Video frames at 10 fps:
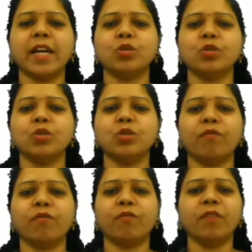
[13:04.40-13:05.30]
decided to
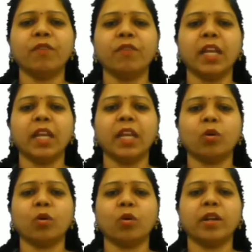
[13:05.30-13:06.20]
share 1
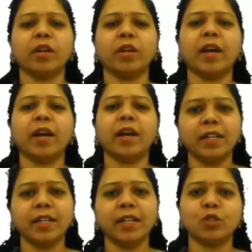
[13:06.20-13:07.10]
electron,
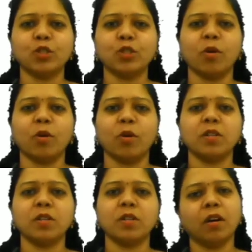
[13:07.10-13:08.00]
and it also
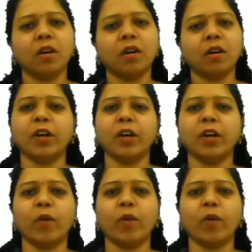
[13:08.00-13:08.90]
forms a
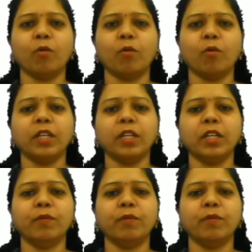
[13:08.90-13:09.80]
1 covalent
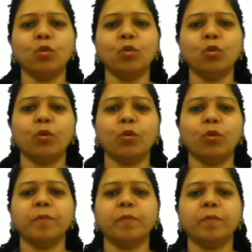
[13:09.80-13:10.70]
bond in between 2
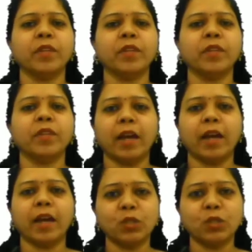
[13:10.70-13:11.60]
fluorine,
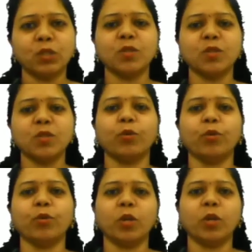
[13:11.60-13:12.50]
and which forms
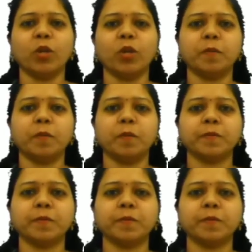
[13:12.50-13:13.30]
a fluorine molecule.